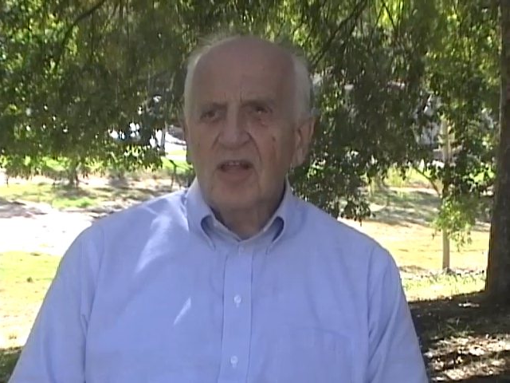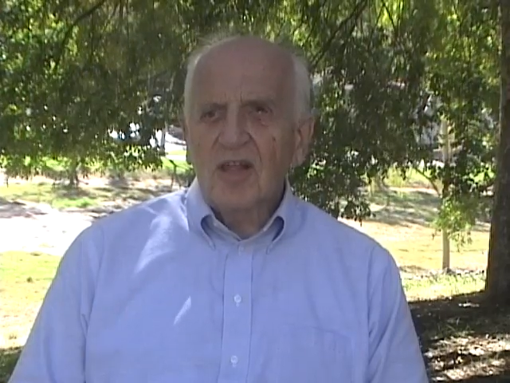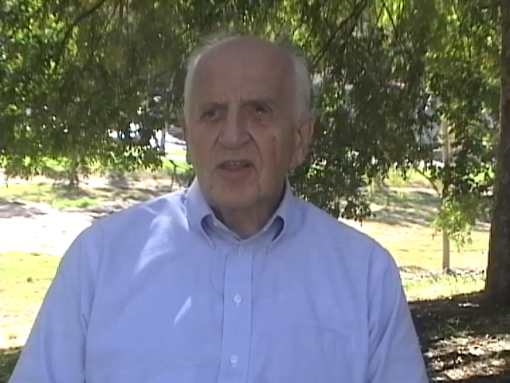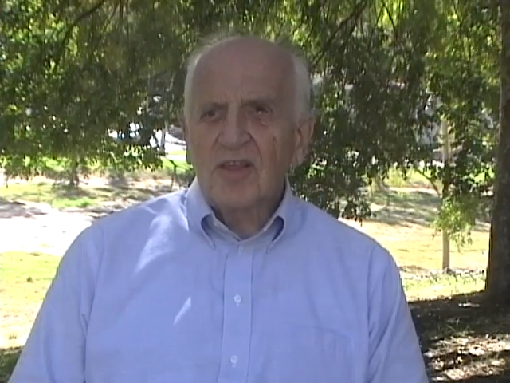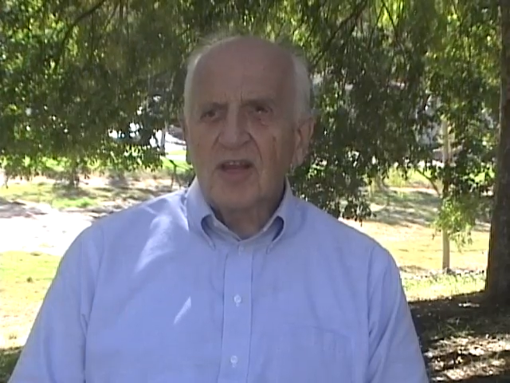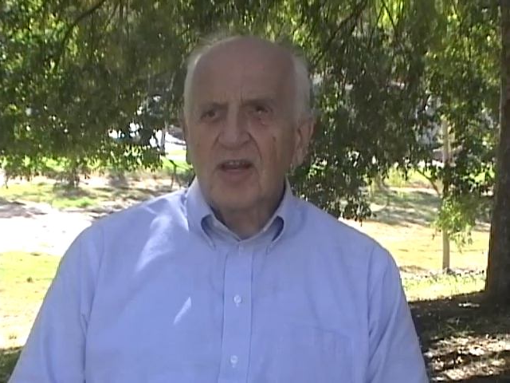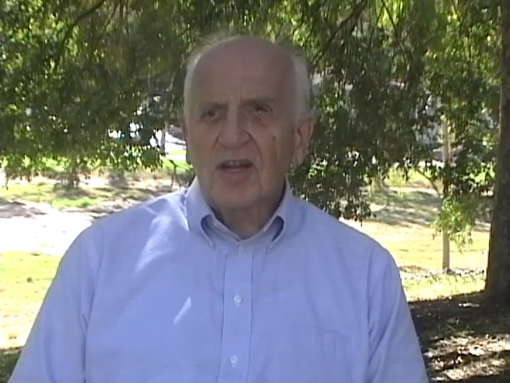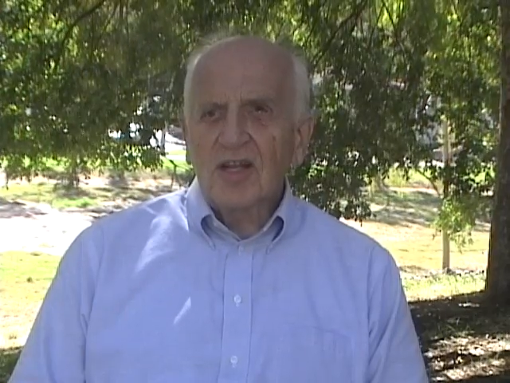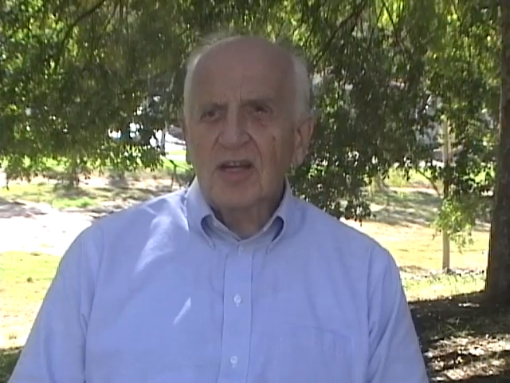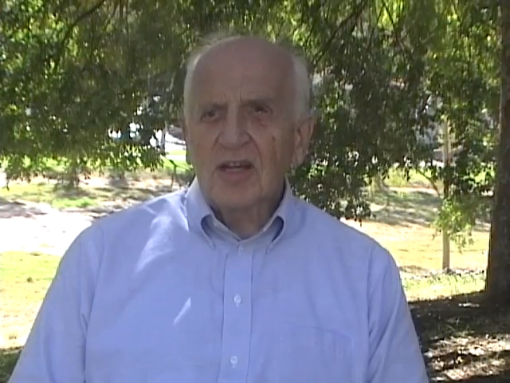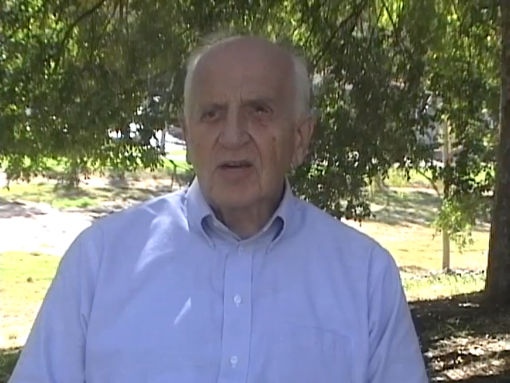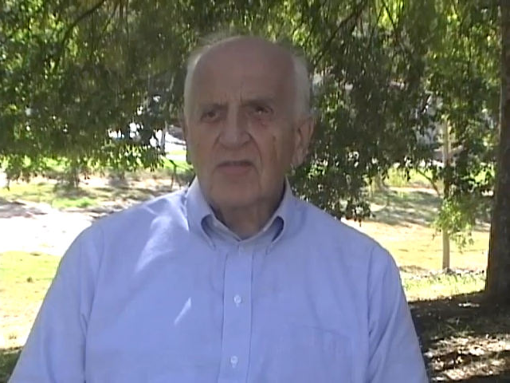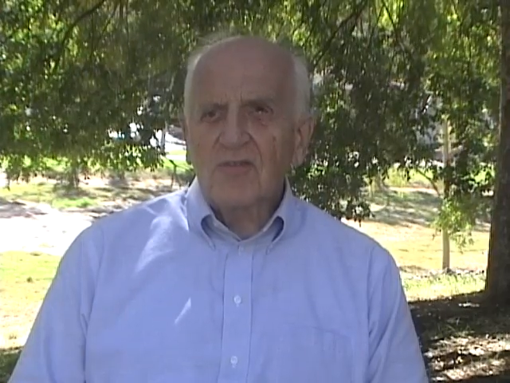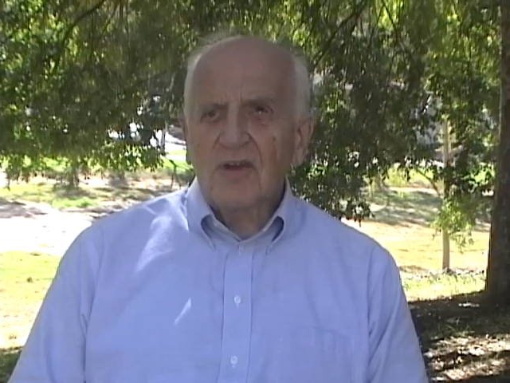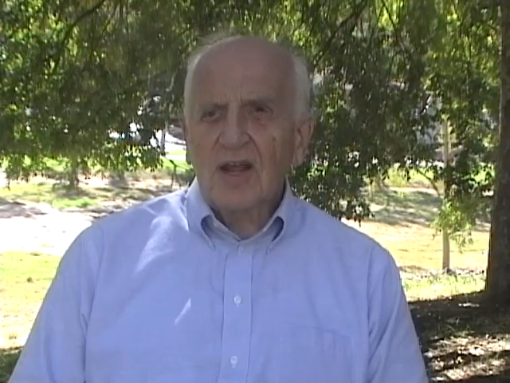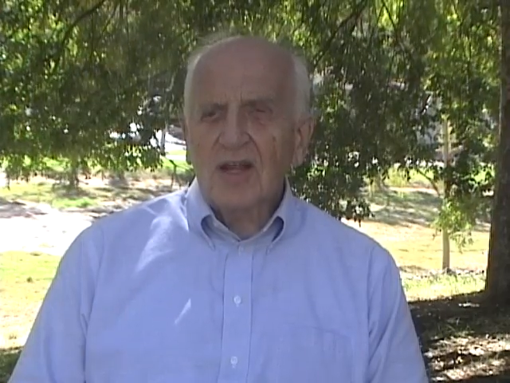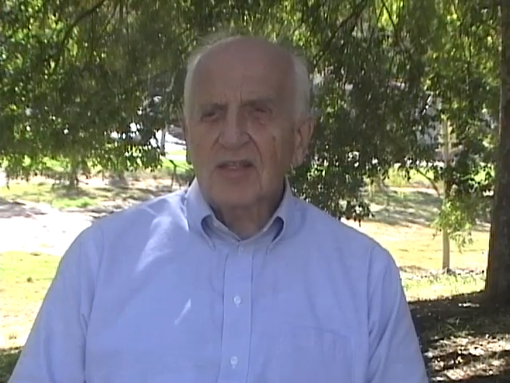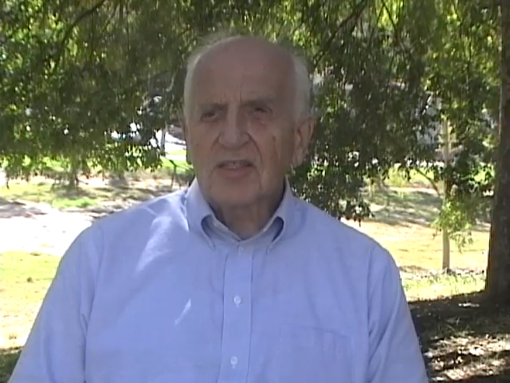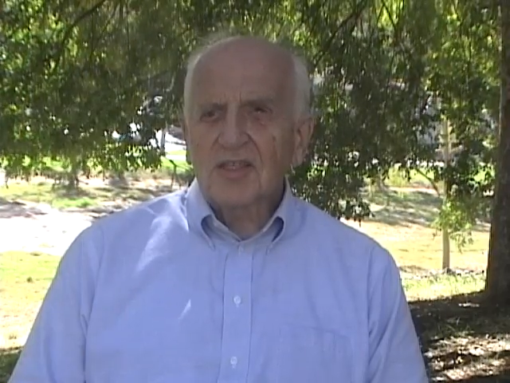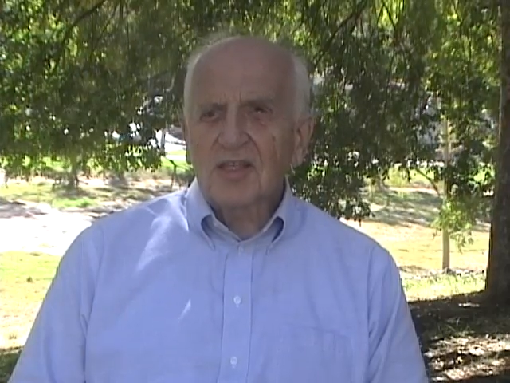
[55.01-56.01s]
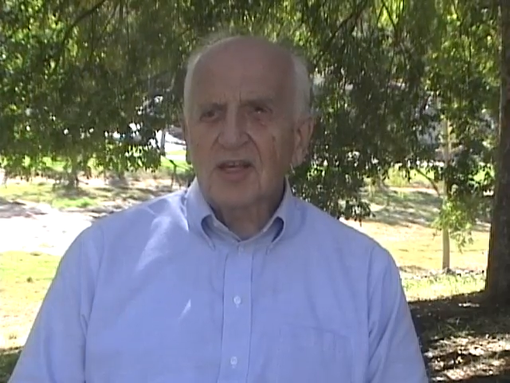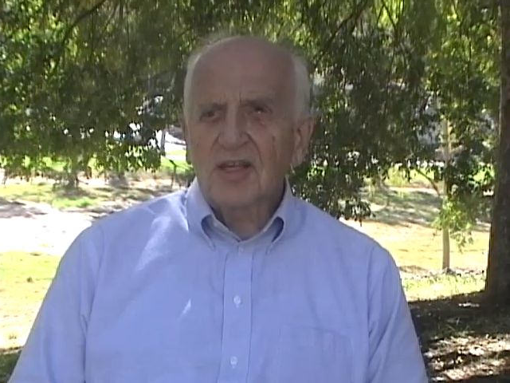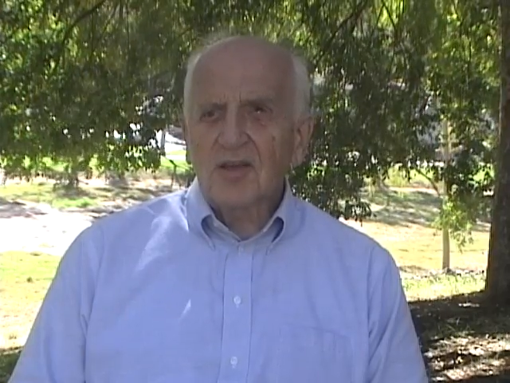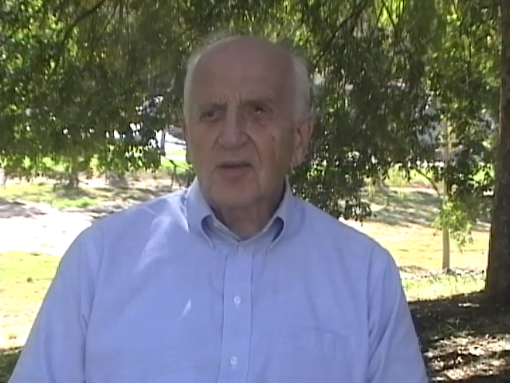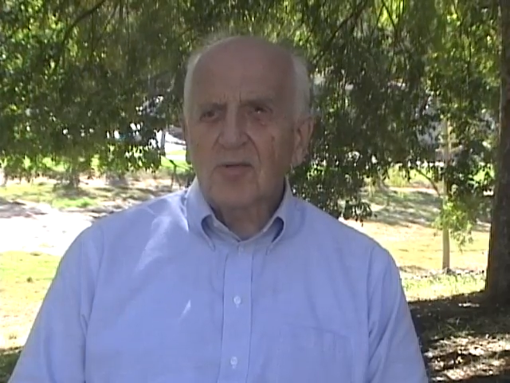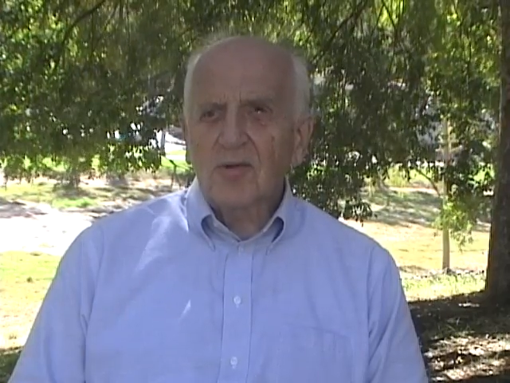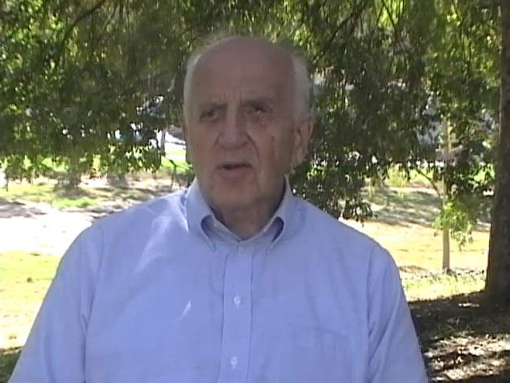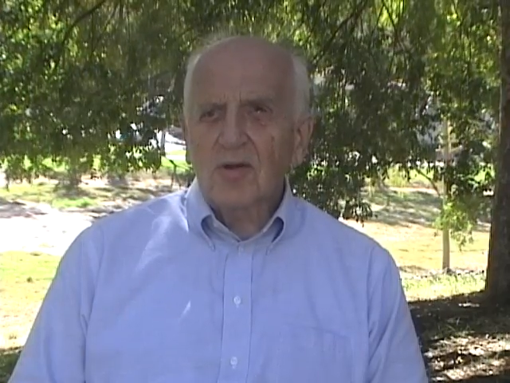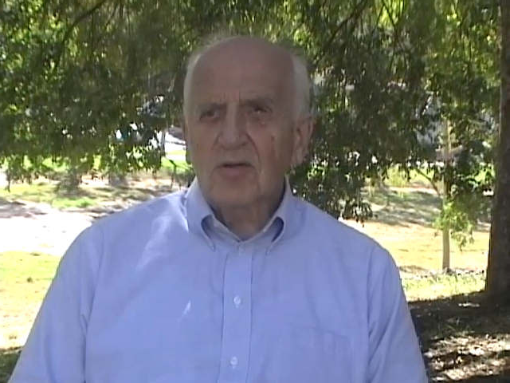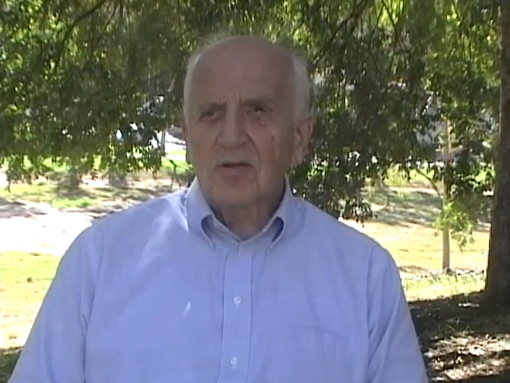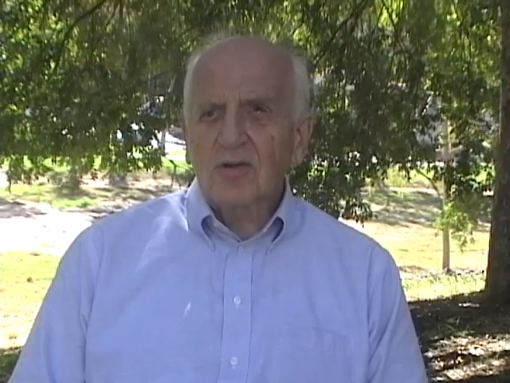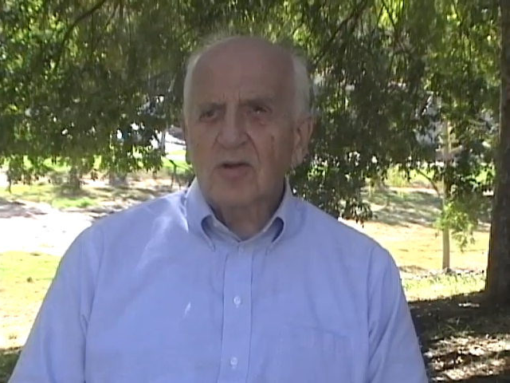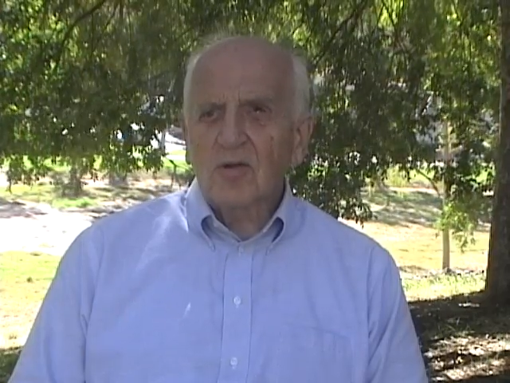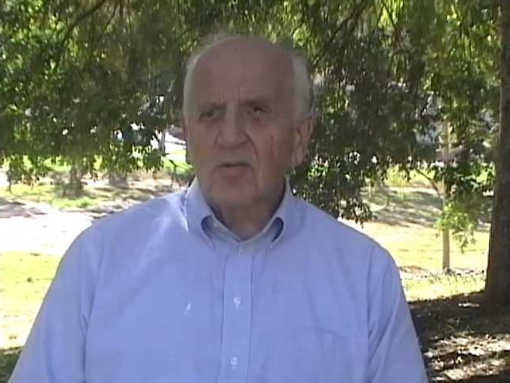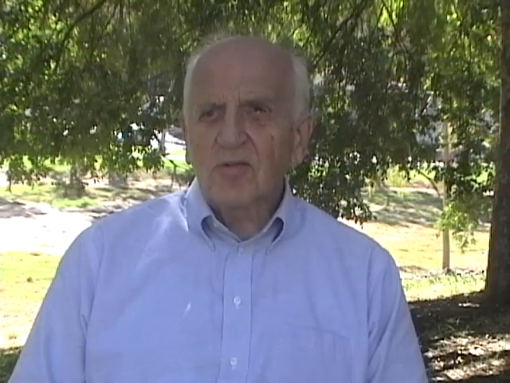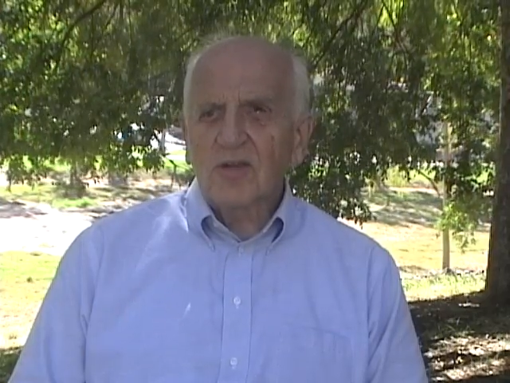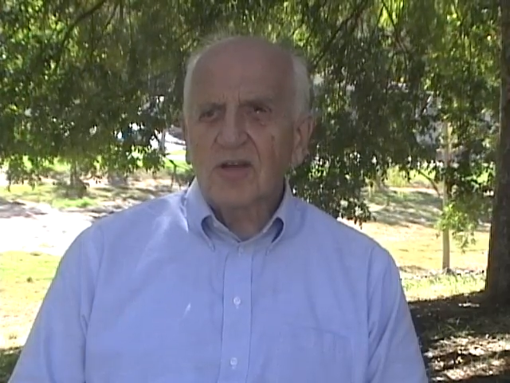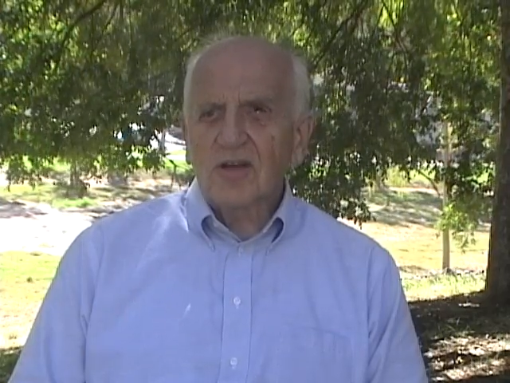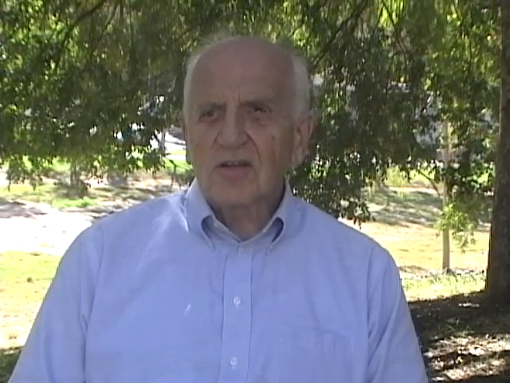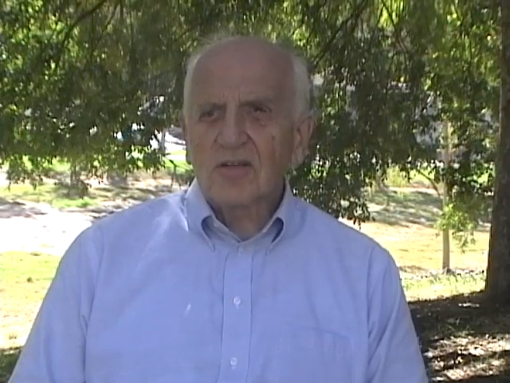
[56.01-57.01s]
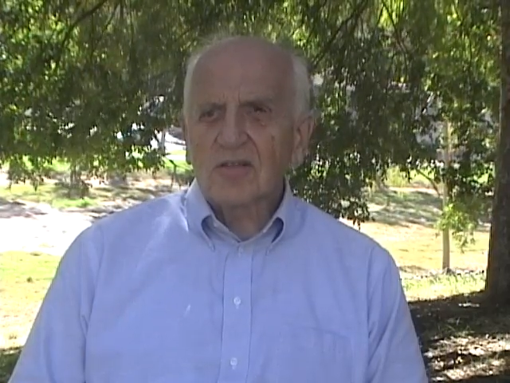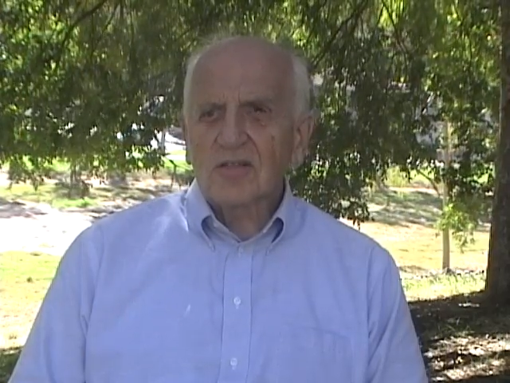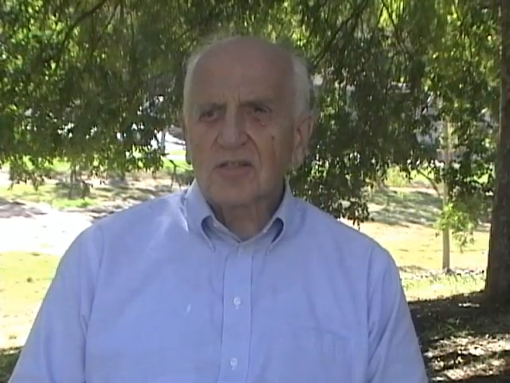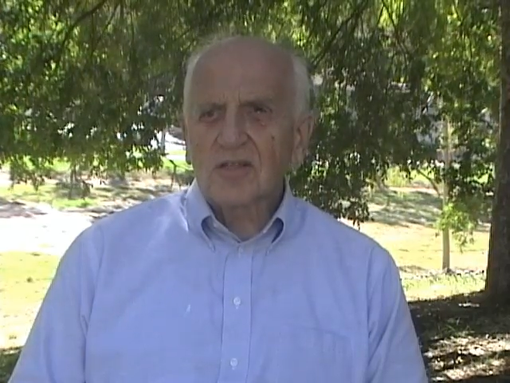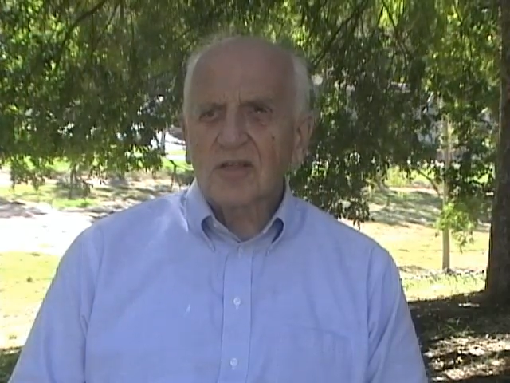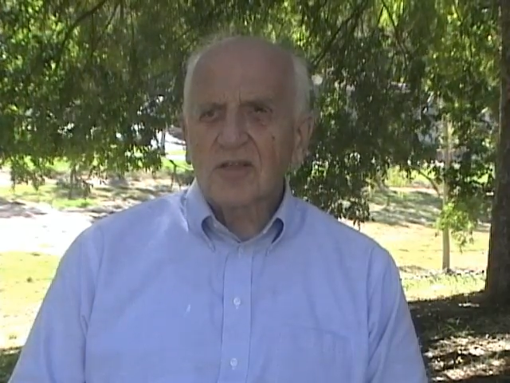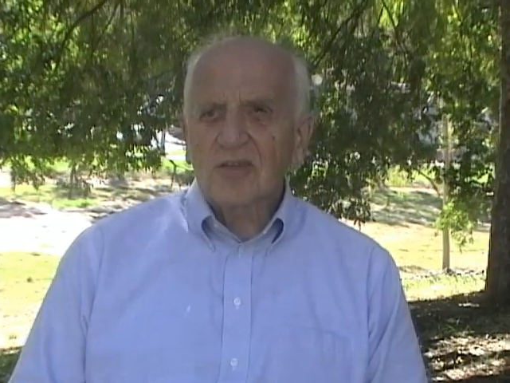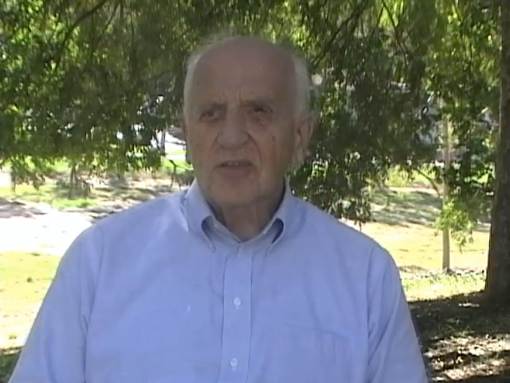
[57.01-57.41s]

than in advancing your own careers.